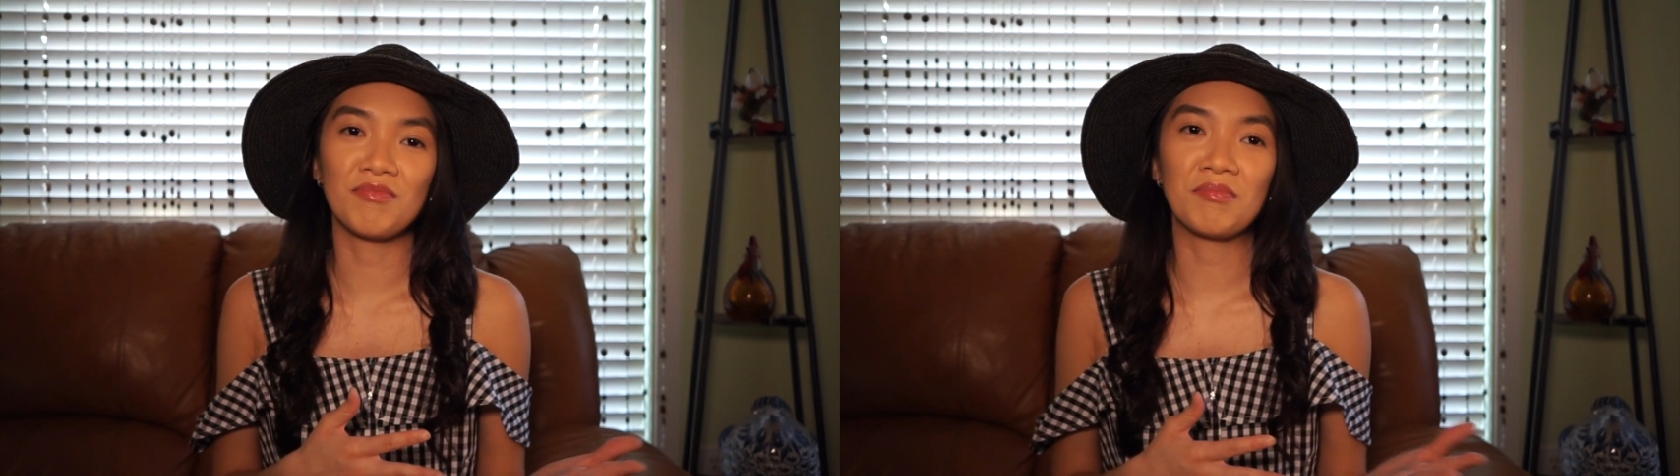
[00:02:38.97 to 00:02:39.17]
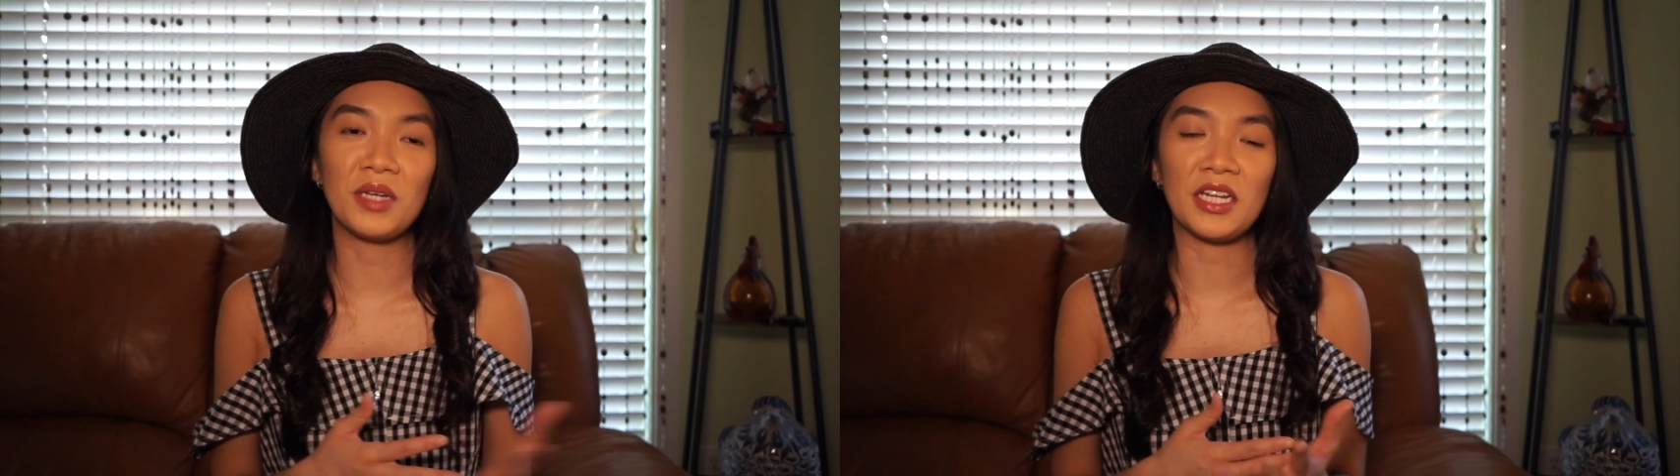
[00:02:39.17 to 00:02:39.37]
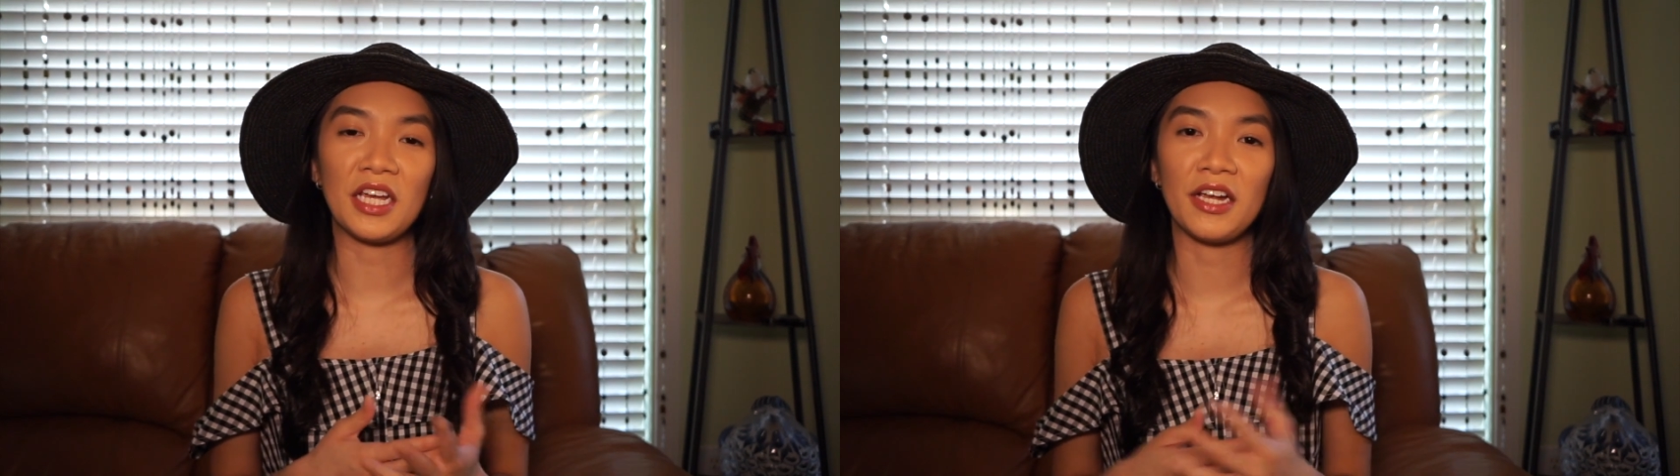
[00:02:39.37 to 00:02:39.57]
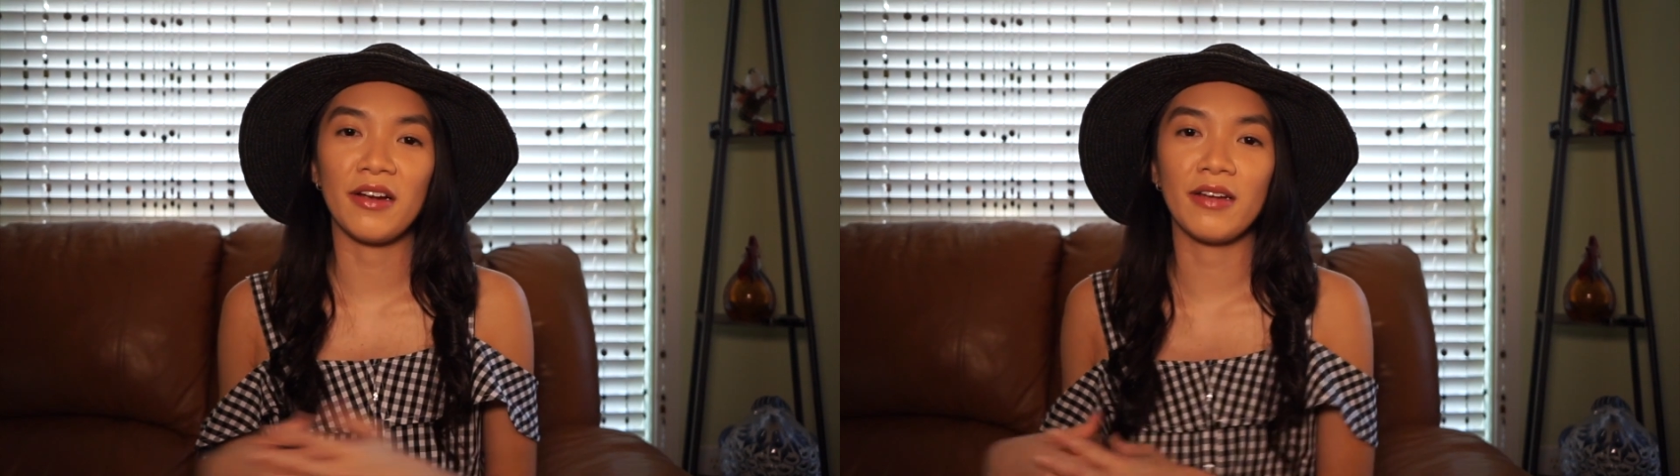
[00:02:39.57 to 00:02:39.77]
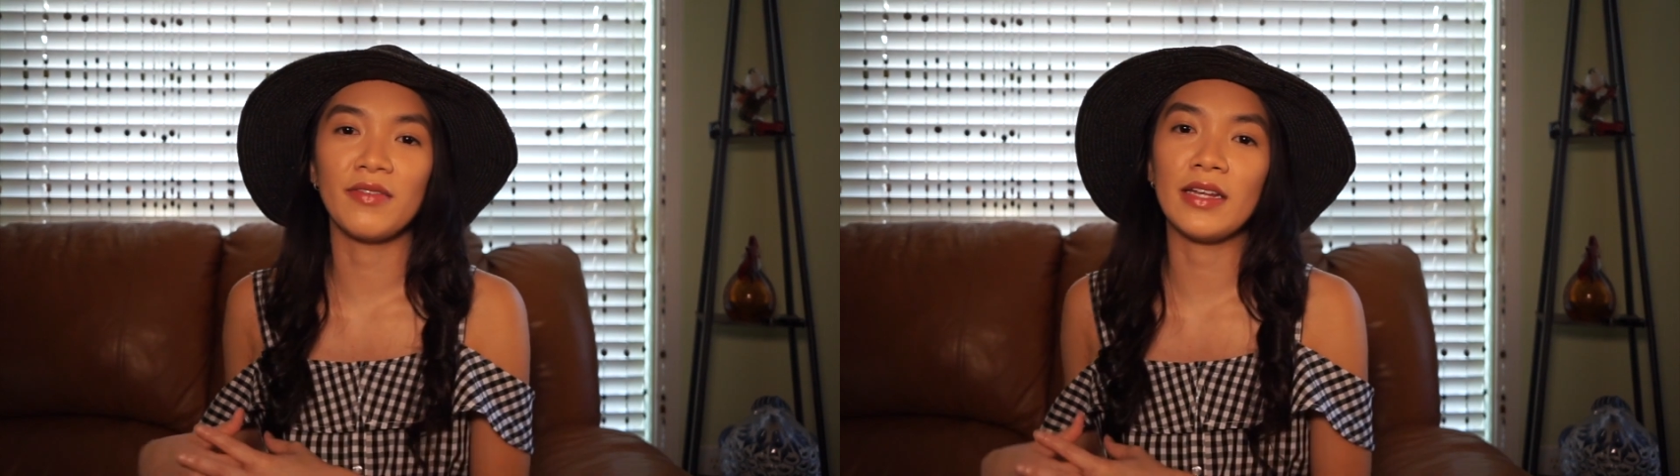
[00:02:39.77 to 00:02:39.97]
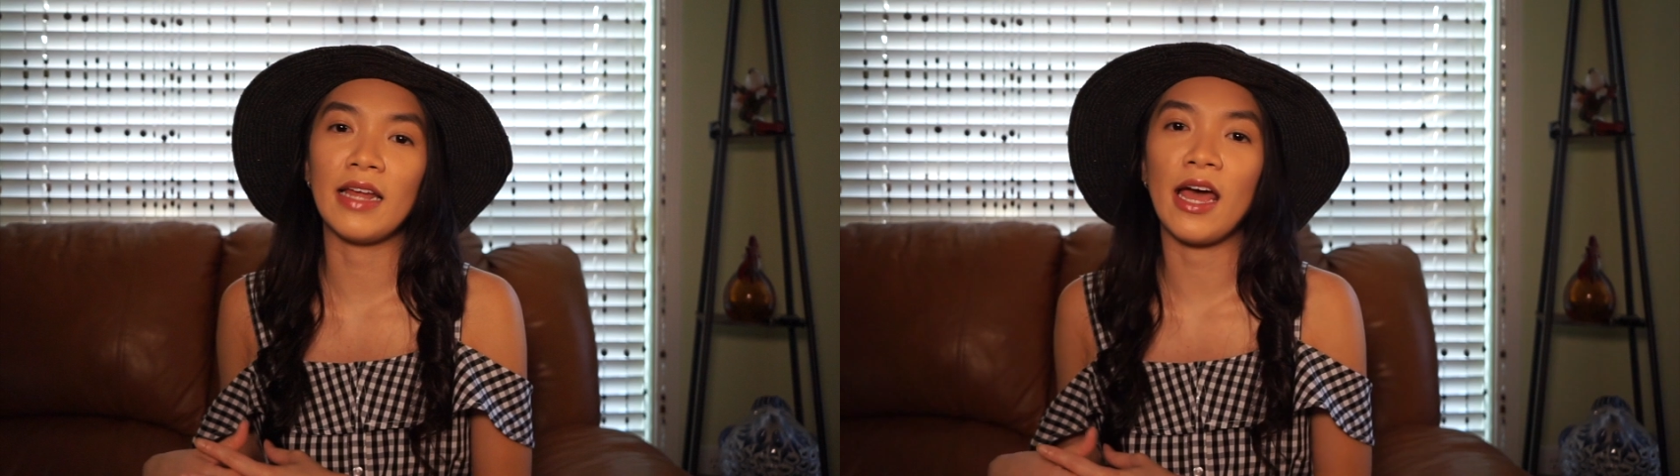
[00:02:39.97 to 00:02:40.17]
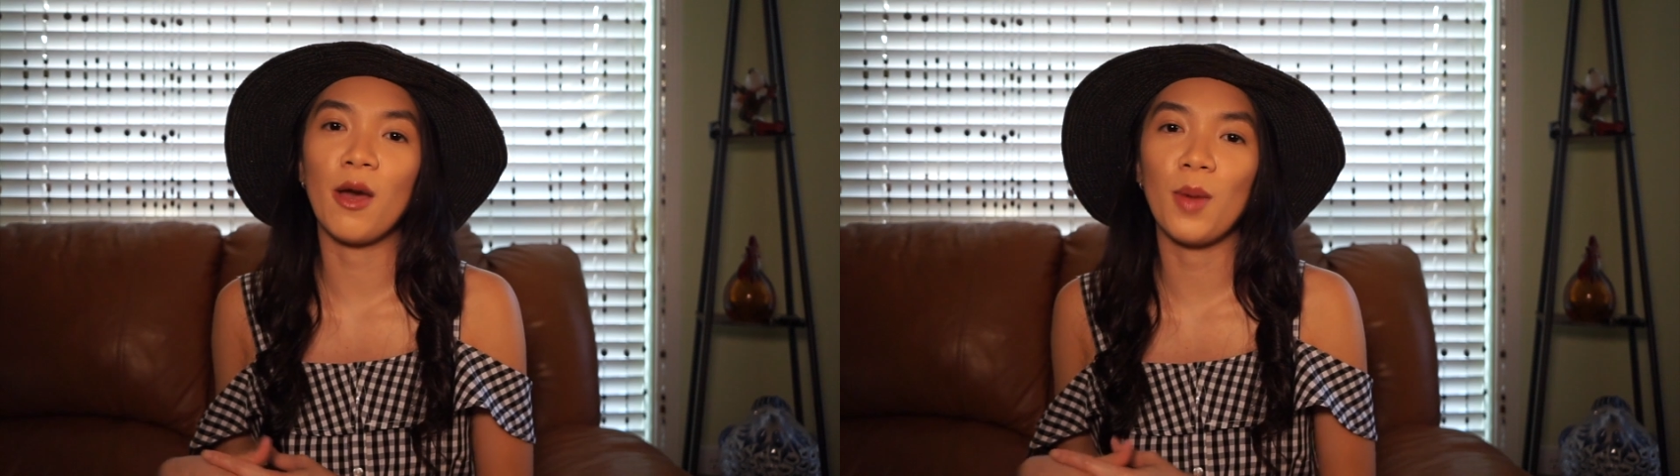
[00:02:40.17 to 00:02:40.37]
been here in Vietnam,